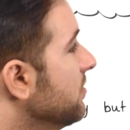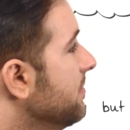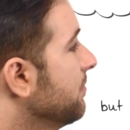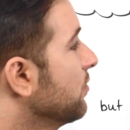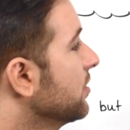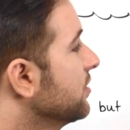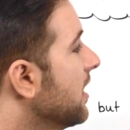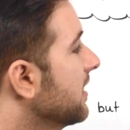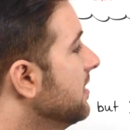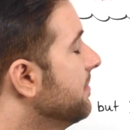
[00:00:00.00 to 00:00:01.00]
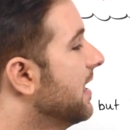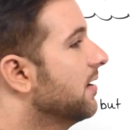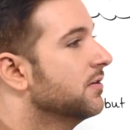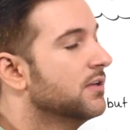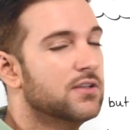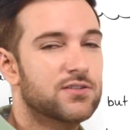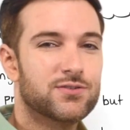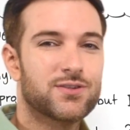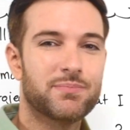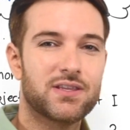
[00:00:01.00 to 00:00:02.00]
remember, we're talking about
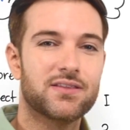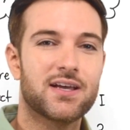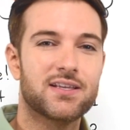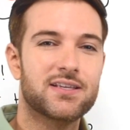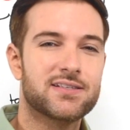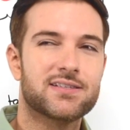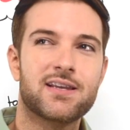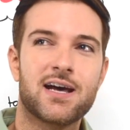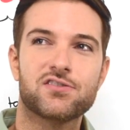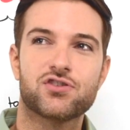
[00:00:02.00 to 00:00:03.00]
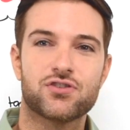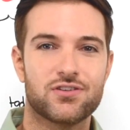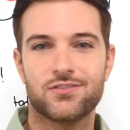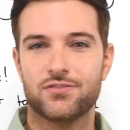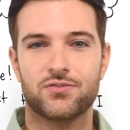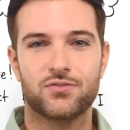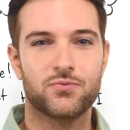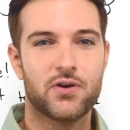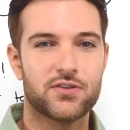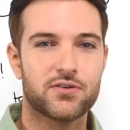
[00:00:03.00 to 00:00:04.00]
something that it's not certain
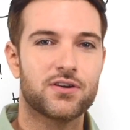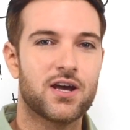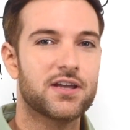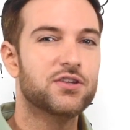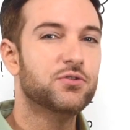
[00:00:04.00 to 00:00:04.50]
whether or not